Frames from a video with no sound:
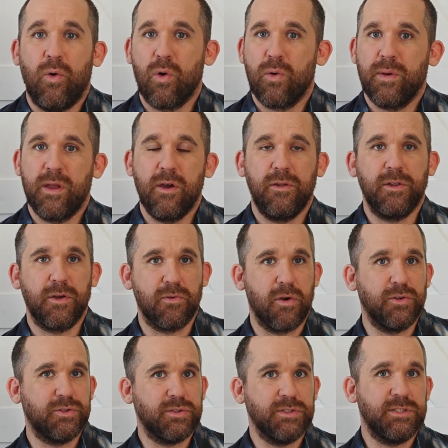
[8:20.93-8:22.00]
Or we could go to the
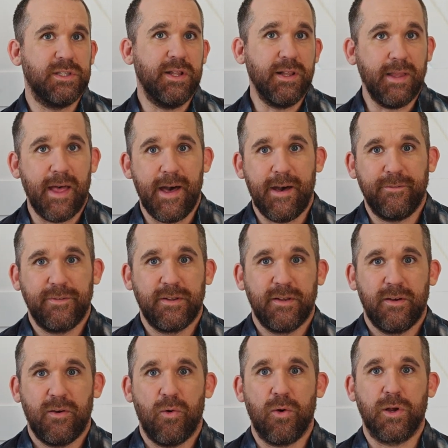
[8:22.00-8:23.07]
groceries to the left,
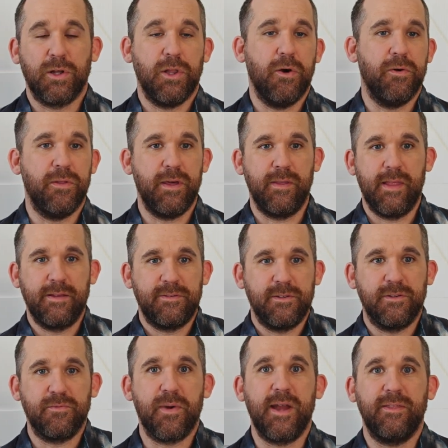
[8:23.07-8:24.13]
or clothing that's
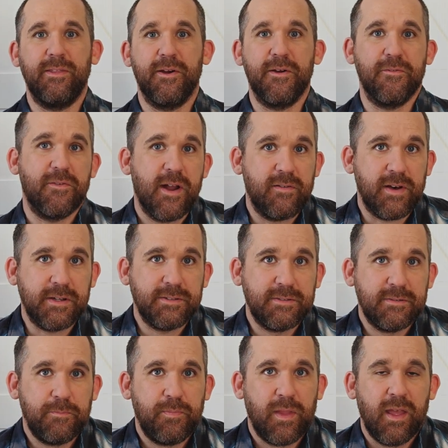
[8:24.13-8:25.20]
just right there in front of
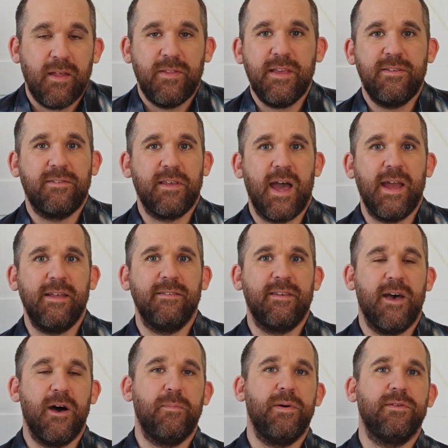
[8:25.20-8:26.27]
us. These signs
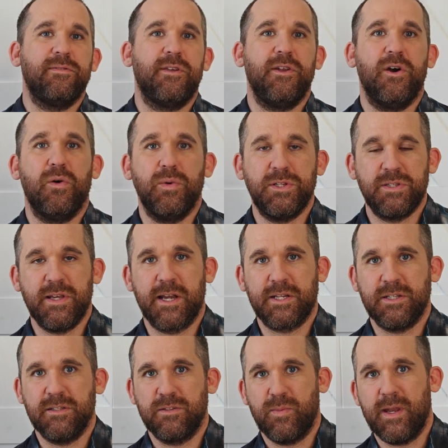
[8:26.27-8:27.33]
help us to know which
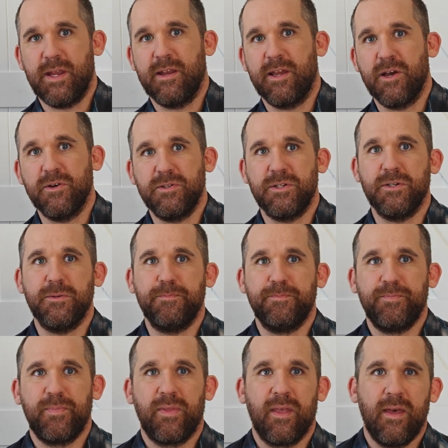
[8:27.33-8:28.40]
sections we need to go to.
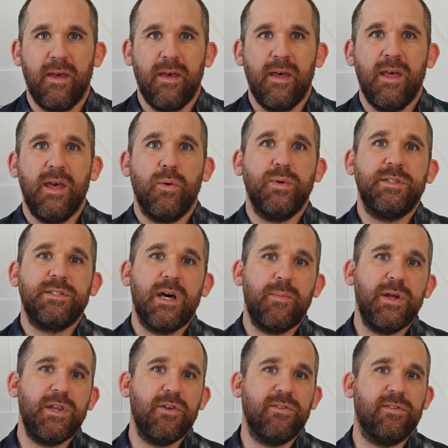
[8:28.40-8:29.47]
When
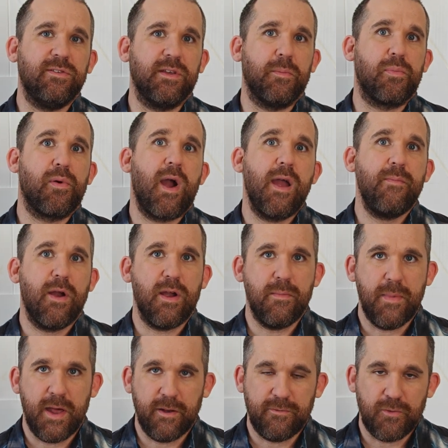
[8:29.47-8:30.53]
someone uses a primary
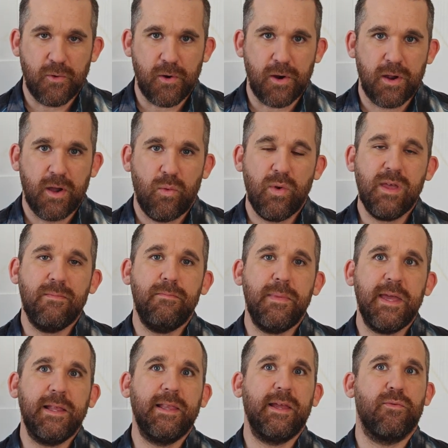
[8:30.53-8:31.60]
metaphor, we
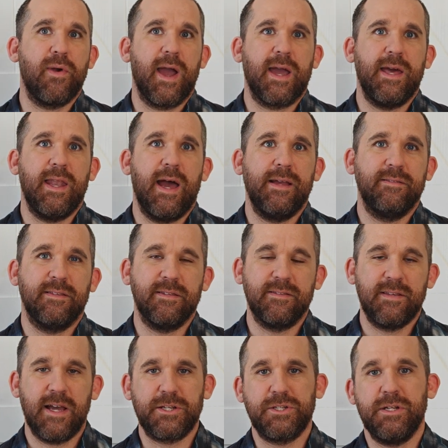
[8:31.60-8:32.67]
immediately recognize the
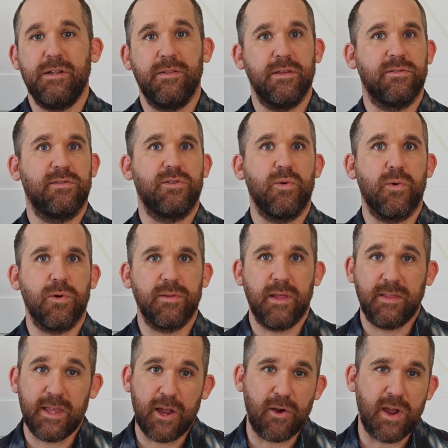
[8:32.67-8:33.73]
section of the store
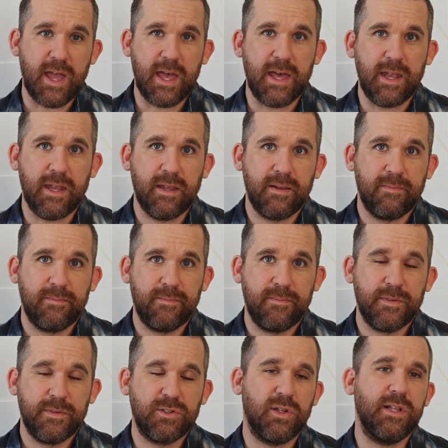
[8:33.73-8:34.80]
that they are in.
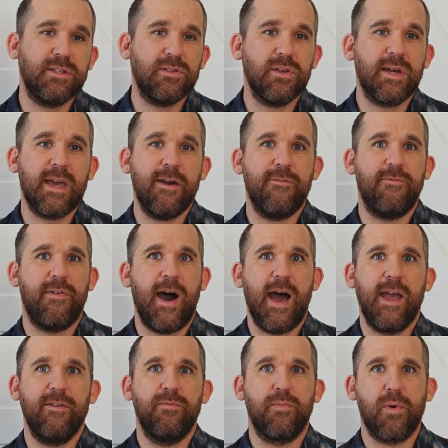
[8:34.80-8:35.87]
So let's look at
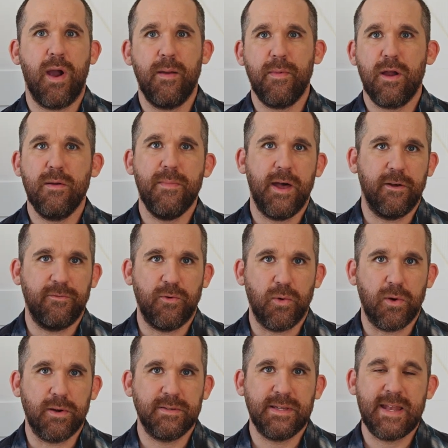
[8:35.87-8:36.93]
5 primary
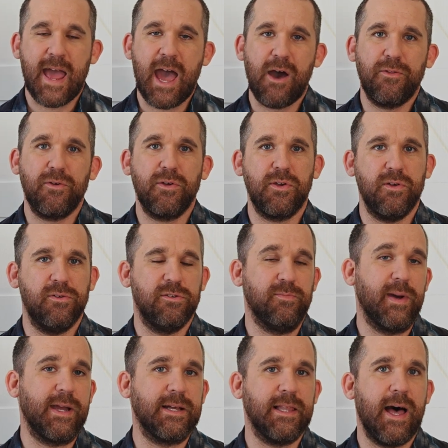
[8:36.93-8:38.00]
metaphors and how they're used
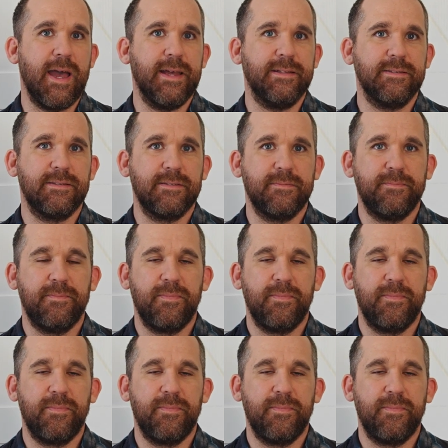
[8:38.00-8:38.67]
by clients.